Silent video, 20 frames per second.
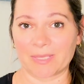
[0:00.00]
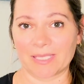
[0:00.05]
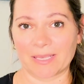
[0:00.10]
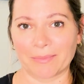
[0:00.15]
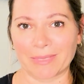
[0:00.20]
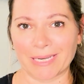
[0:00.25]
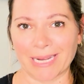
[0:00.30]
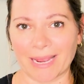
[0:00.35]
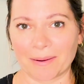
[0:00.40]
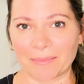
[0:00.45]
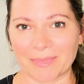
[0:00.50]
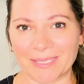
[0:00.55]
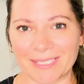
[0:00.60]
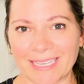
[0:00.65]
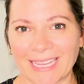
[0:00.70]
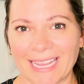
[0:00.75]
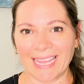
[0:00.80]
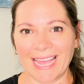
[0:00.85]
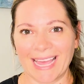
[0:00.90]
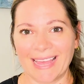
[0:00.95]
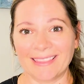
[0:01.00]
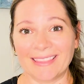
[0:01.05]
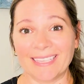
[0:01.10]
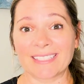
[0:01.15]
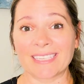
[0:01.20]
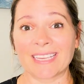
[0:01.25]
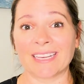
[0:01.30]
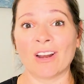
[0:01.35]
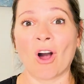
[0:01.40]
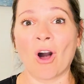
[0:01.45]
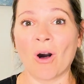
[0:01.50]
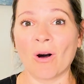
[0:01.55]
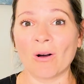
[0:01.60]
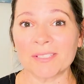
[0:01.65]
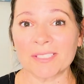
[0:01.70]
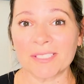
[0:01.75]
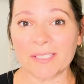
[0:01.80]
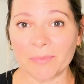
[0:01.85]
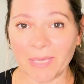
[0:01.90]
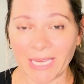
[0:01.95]
sometimes. This can
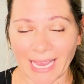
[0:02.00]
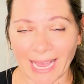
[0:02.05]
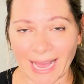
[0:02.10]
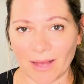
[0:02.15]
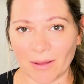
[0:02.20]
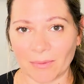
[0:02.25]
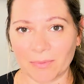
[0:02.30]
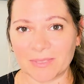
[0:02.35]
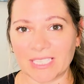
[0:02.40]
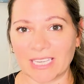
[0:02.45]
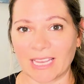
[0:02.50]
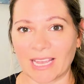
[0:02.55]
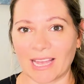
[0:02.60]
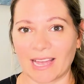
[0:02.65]
also be helped